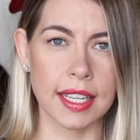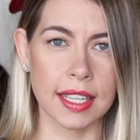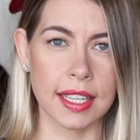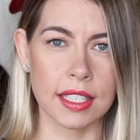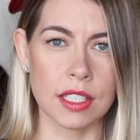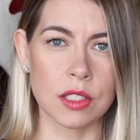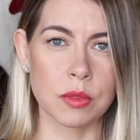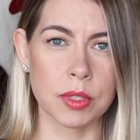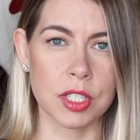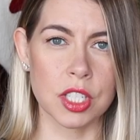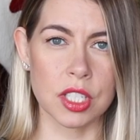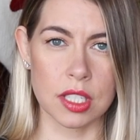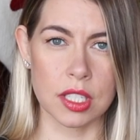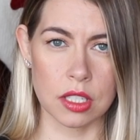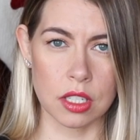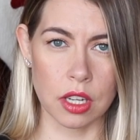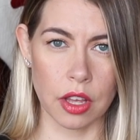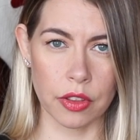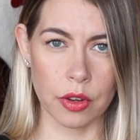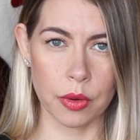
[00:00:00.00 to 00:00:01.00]
is, which is
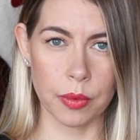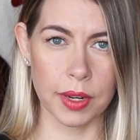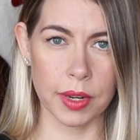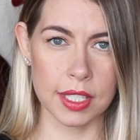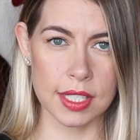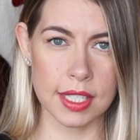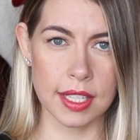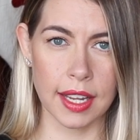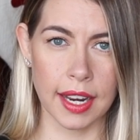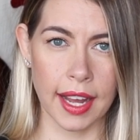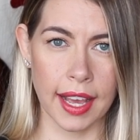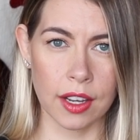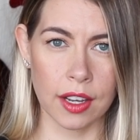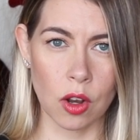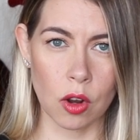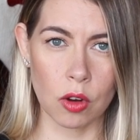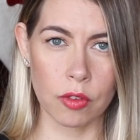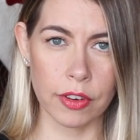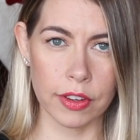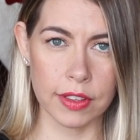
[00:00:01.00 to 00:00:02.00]
another reason that I
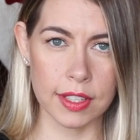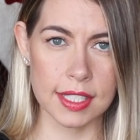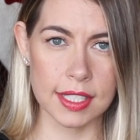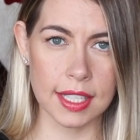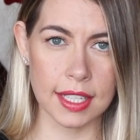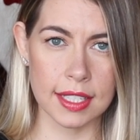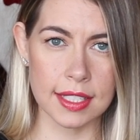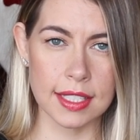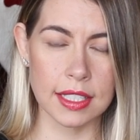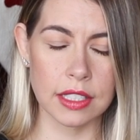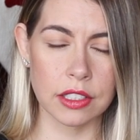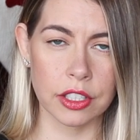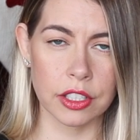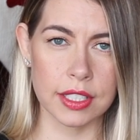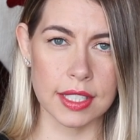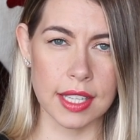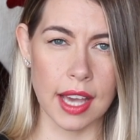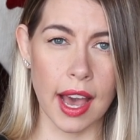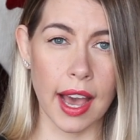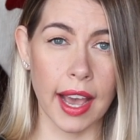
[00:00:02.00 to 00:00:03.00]
go for this concealer.
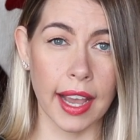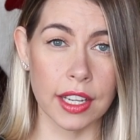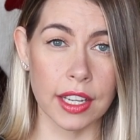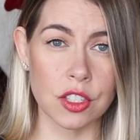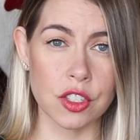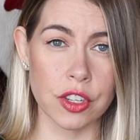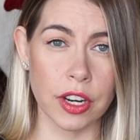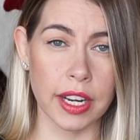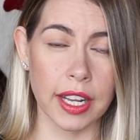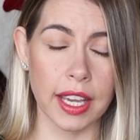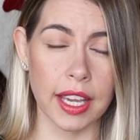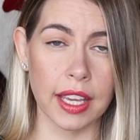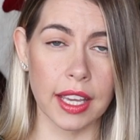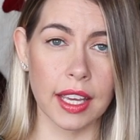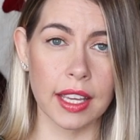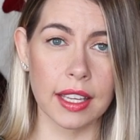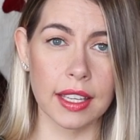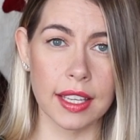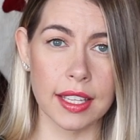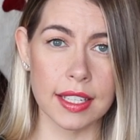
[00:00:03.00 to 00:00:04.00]
It's a
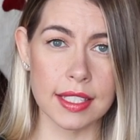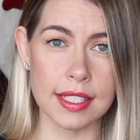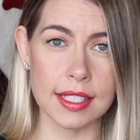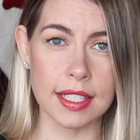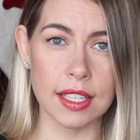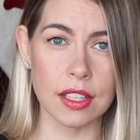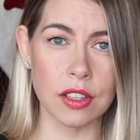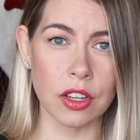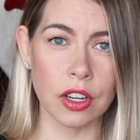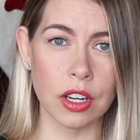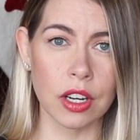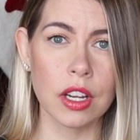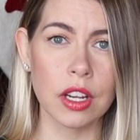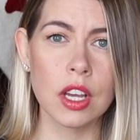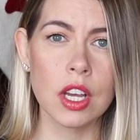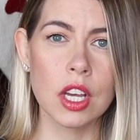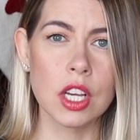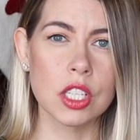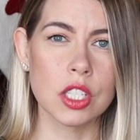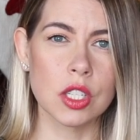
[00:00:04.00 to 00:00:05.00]
hydrating concealer,
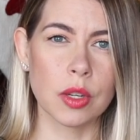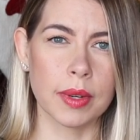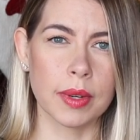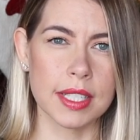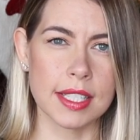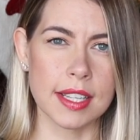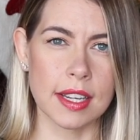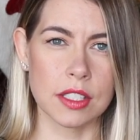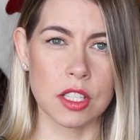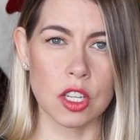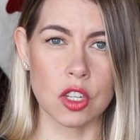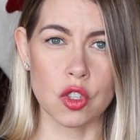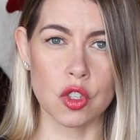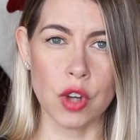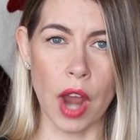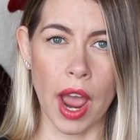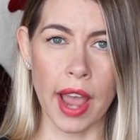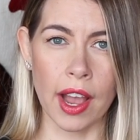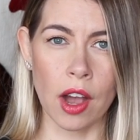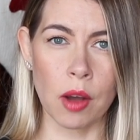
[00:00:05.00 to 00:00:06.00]
so it does doesn't
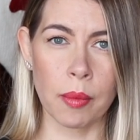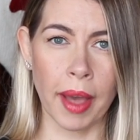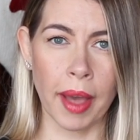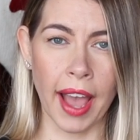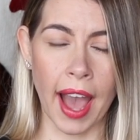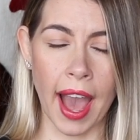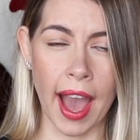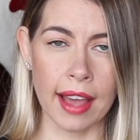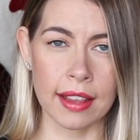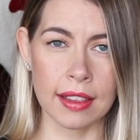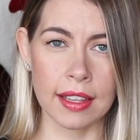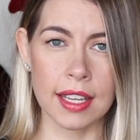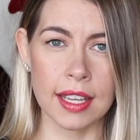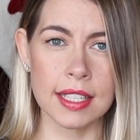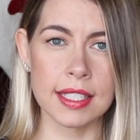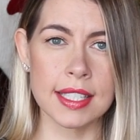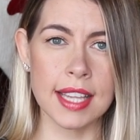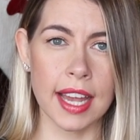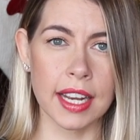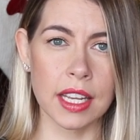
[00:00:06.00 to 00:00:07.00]
dry out my
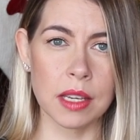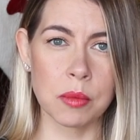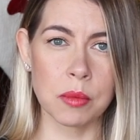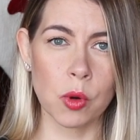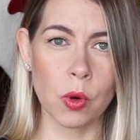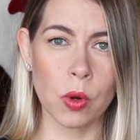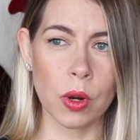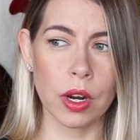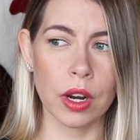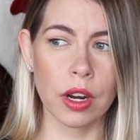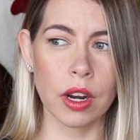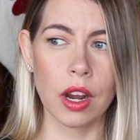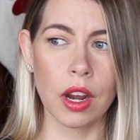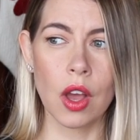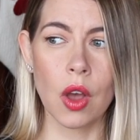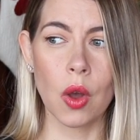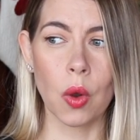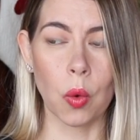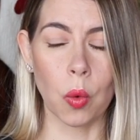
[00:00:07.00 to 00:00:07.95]
eyelids anymore.